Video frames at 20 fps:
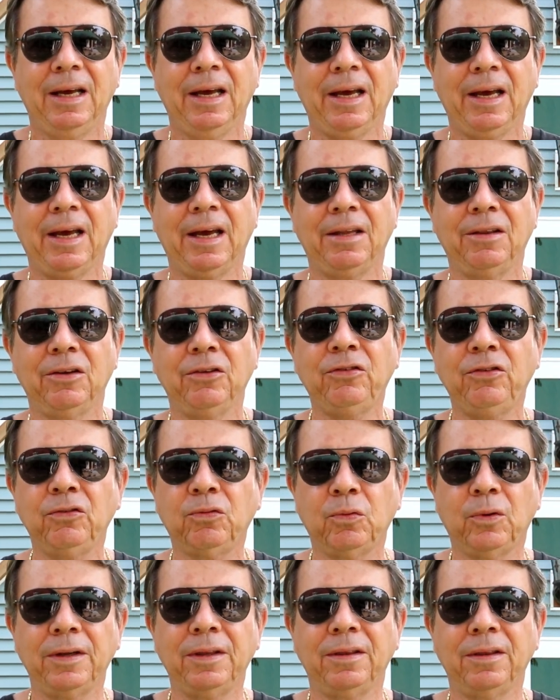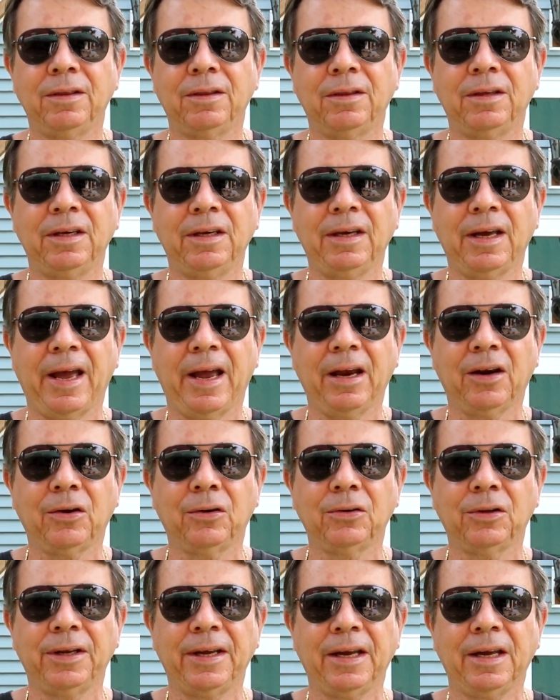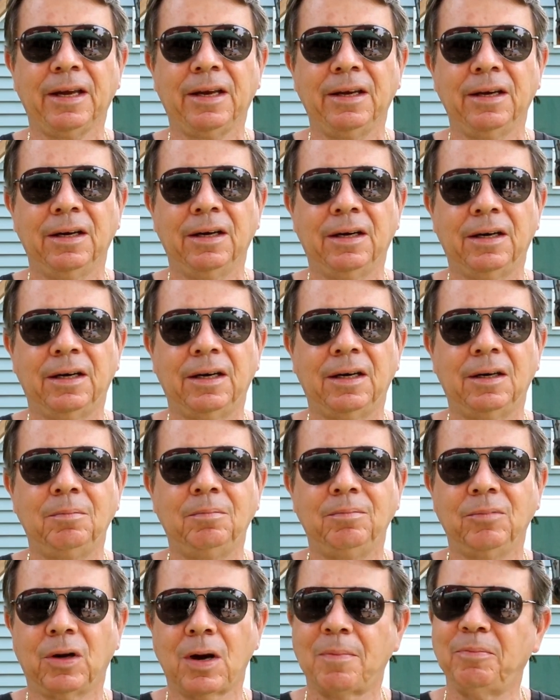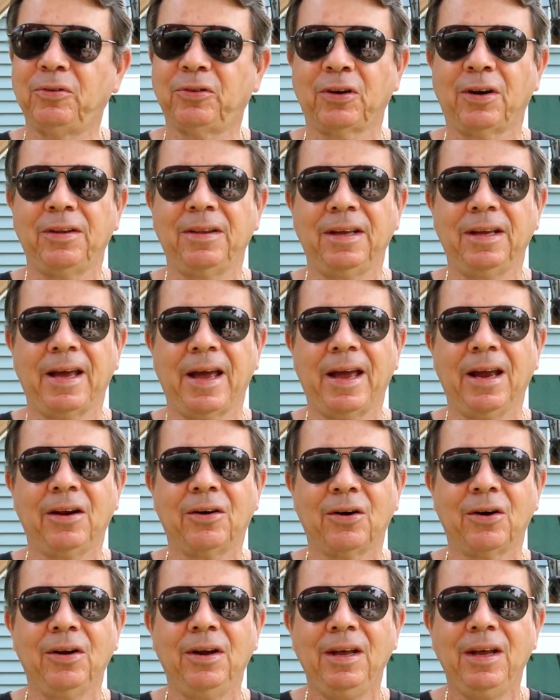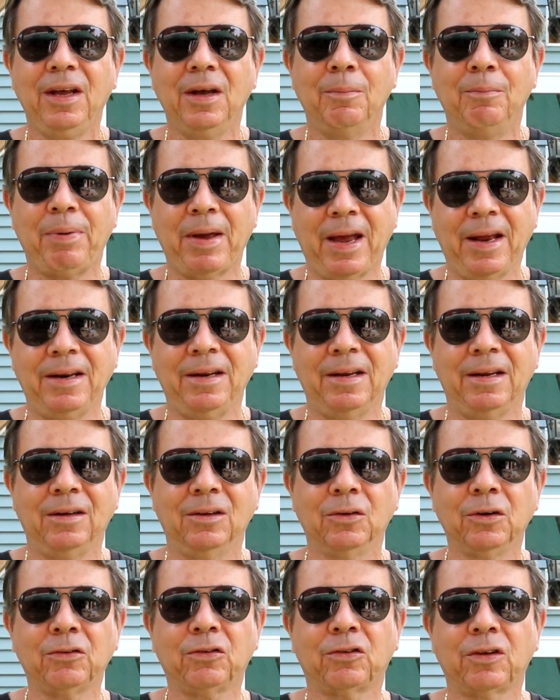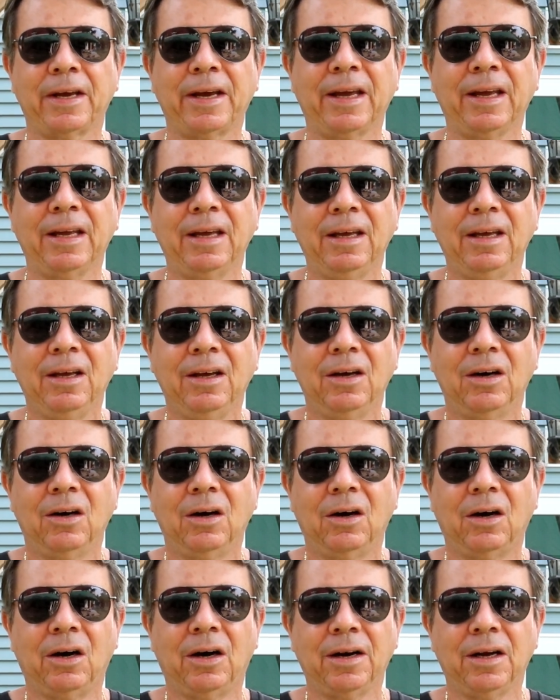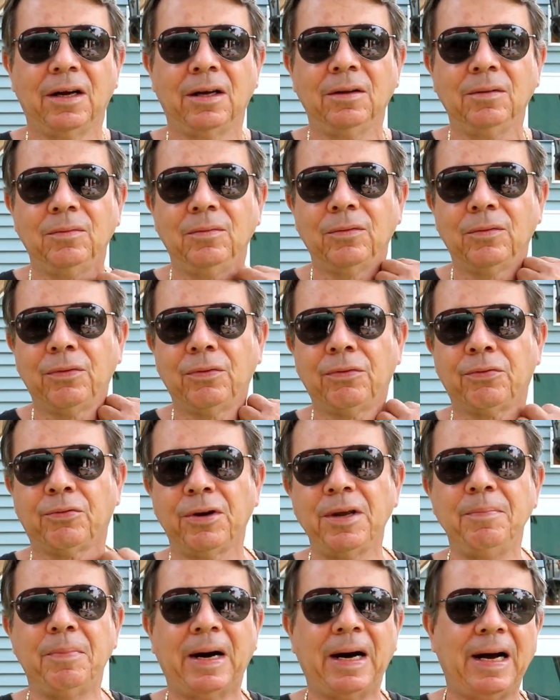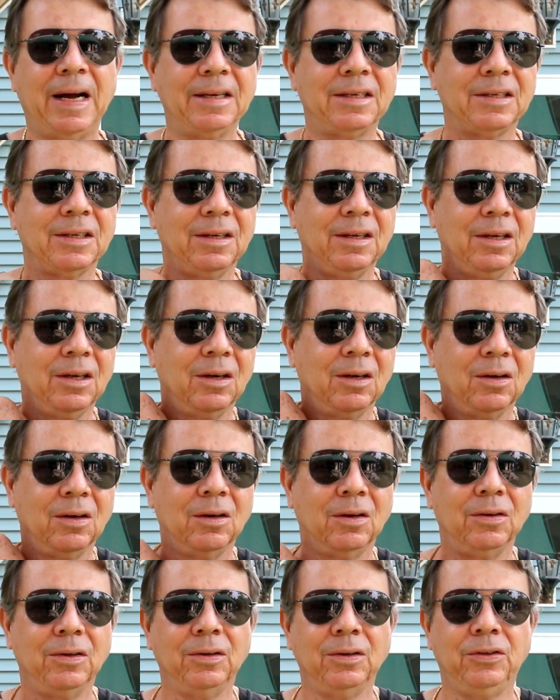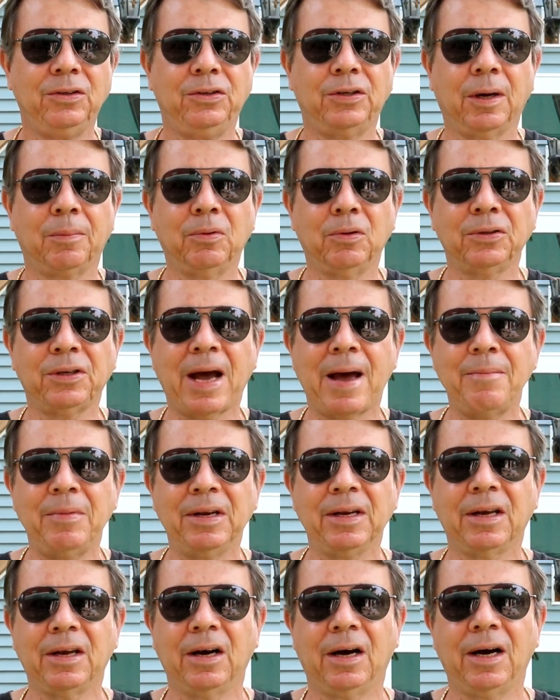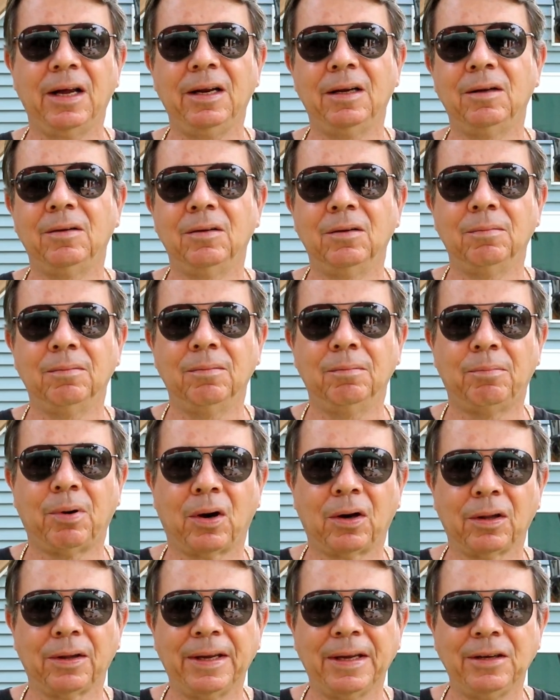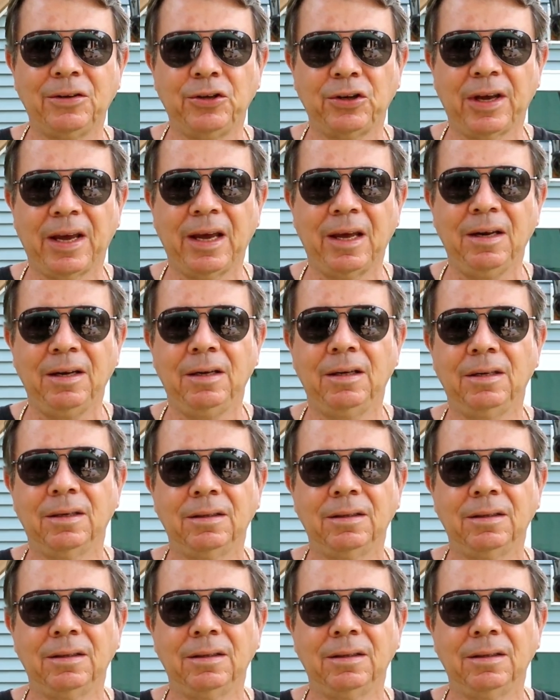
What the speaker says: And this is what the anchor link, the anchor pendant looks like on a 3 baht double diamond cut bar link chain.